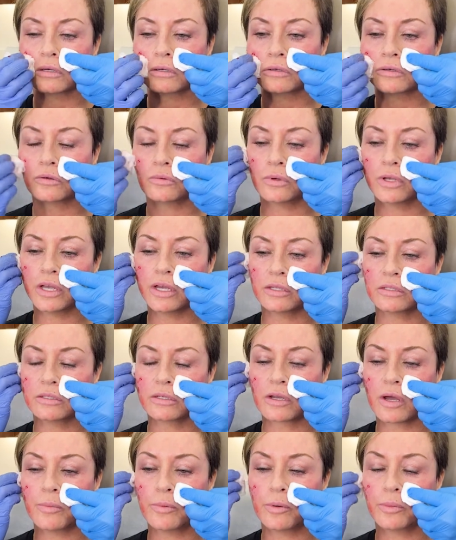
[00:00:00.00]
We had a
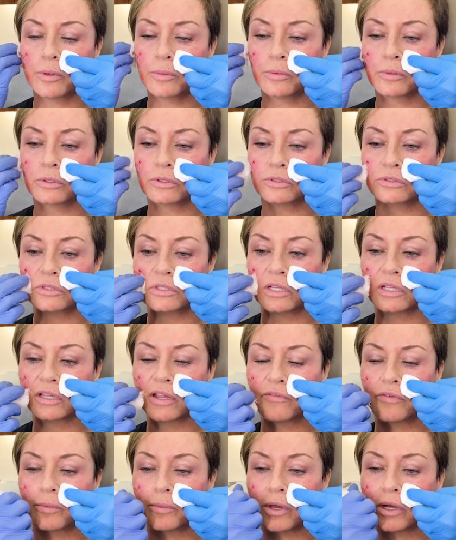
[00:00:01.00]
couple people lose
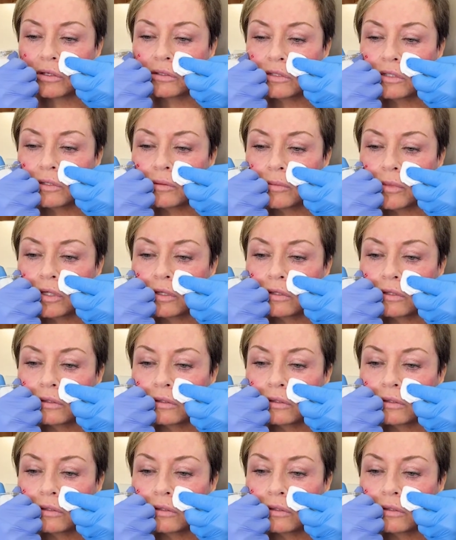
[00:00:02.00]
11 pounds in a month.